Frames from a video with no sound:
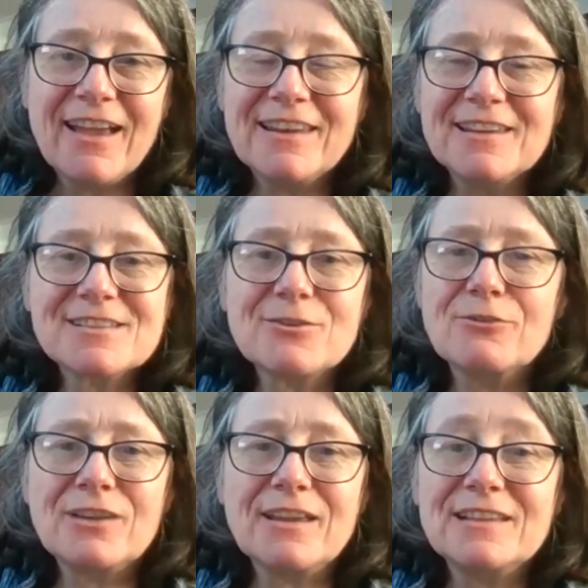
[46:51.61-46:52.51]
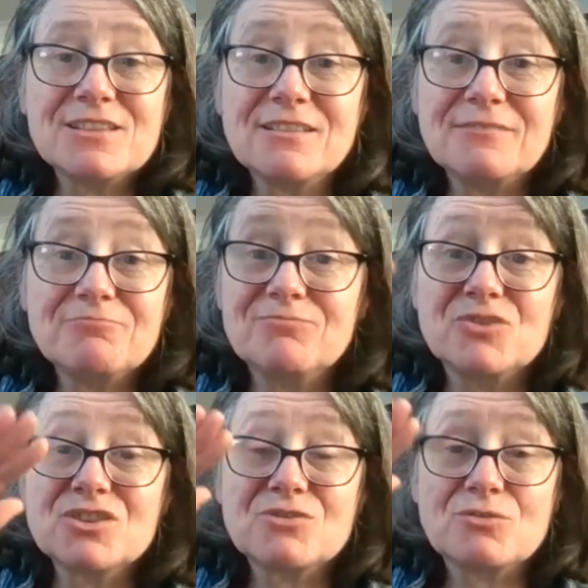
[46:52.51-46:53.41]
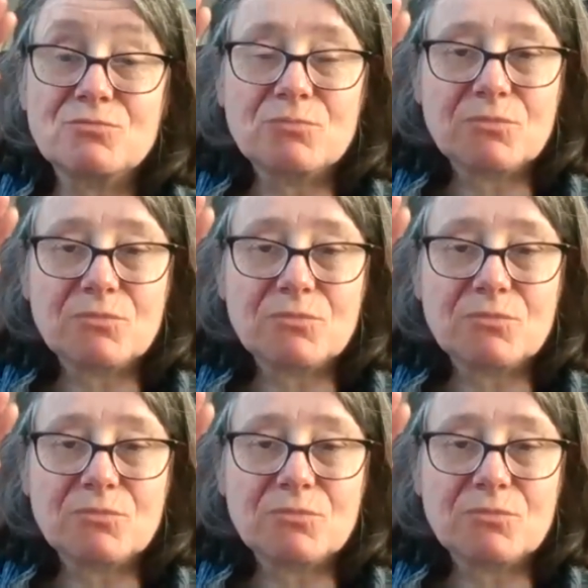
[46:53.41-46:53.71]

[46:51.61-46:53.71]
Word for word: and you sort of it's just